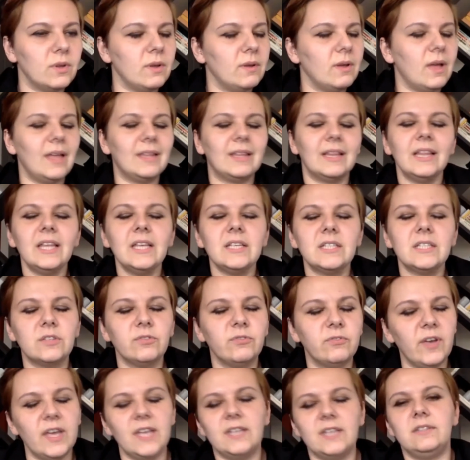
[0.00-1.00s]
at least
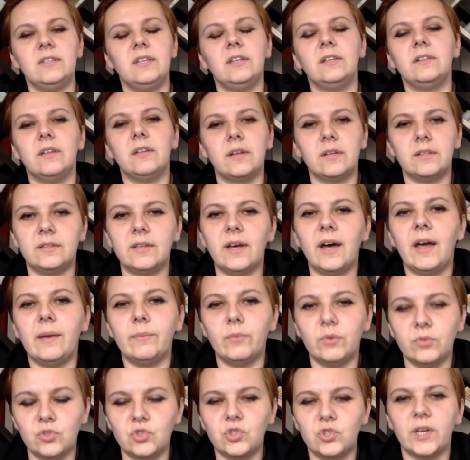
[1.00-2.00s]
wasting their
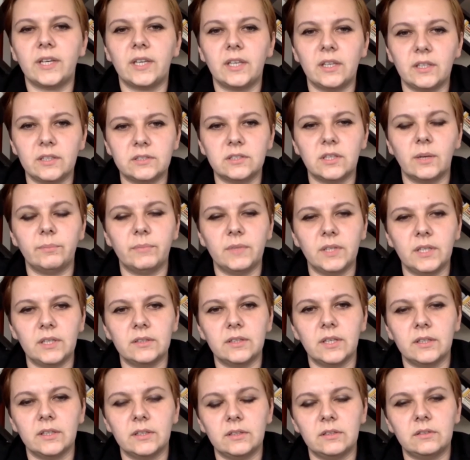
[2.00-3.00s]
time on checking something
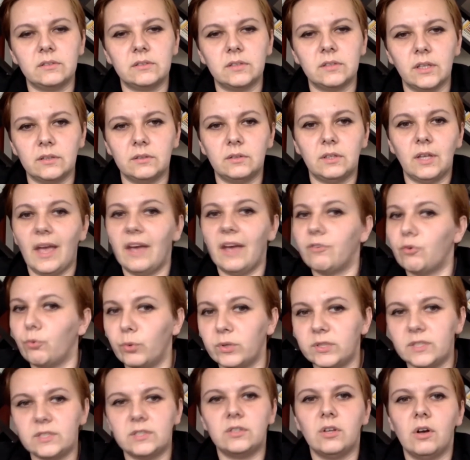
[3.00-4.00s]
that
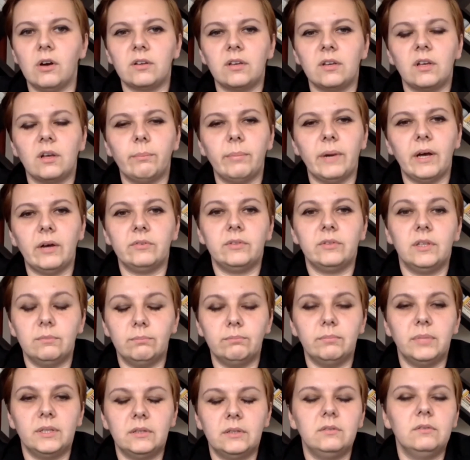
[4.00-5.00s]
everyone is talking about,
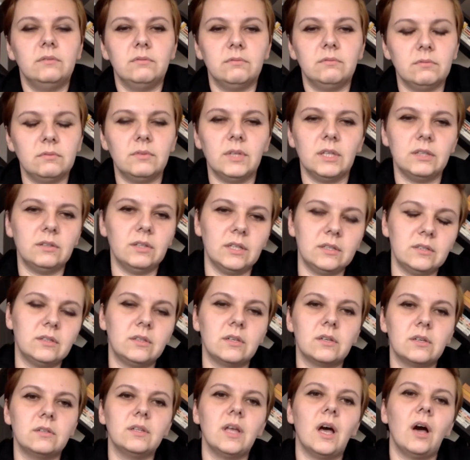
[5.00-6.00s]
but that
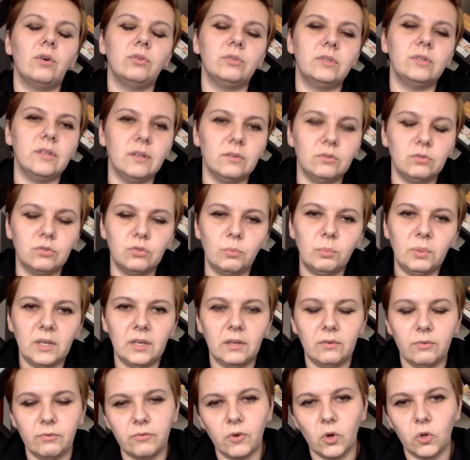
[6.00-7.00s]
turned out to
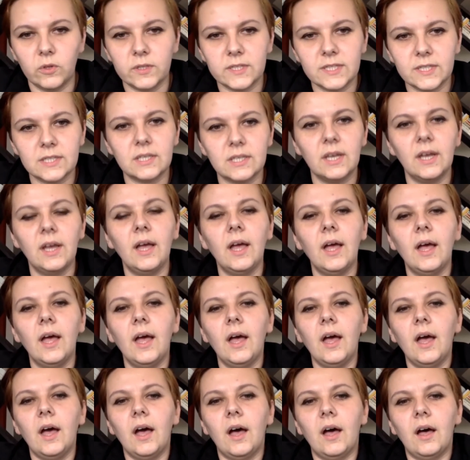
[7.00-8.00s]
be false.
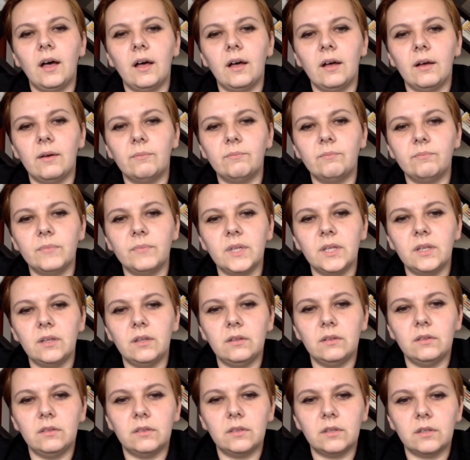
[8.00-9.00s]

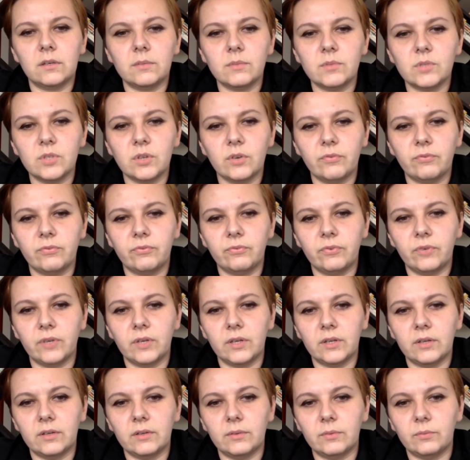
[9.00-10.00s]
In terms of
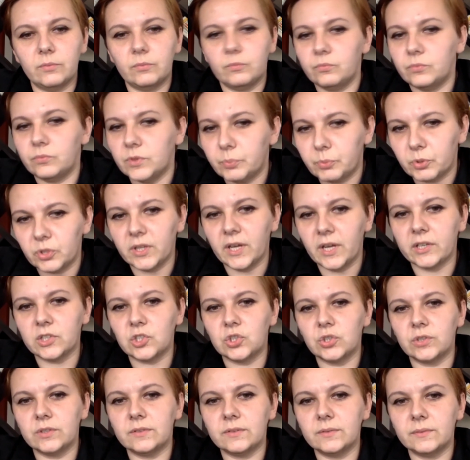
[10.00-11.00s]
the
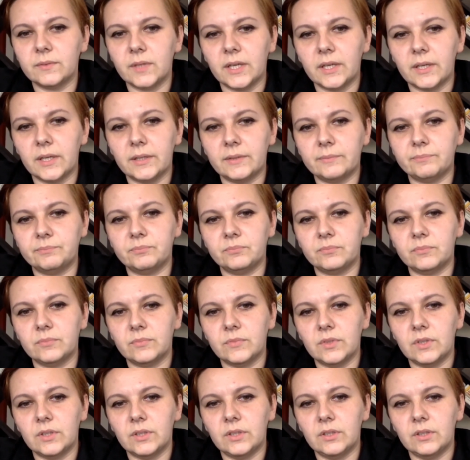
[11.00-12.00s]
production,
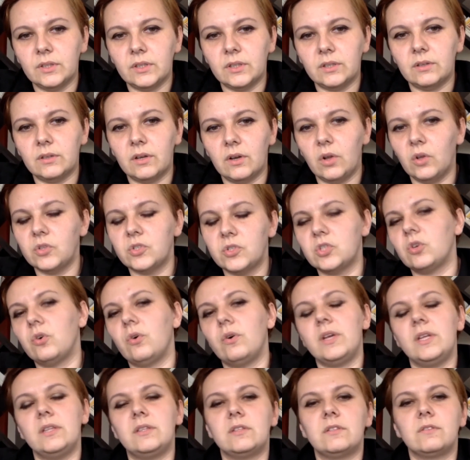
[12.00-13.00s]
also
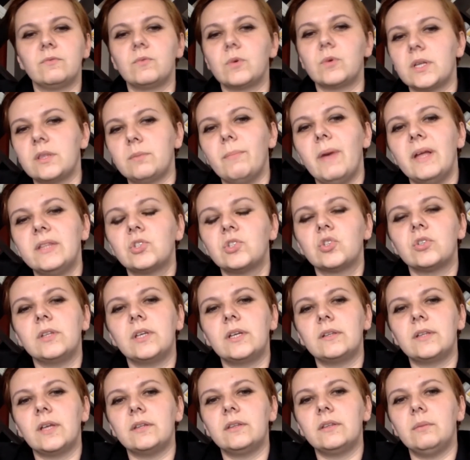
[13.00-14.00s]
it's worth mentioning
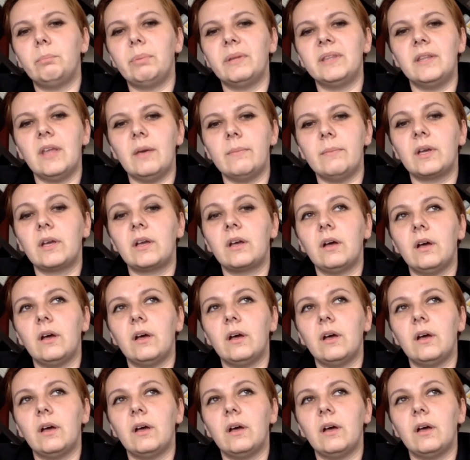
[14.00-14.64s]
that the pandemic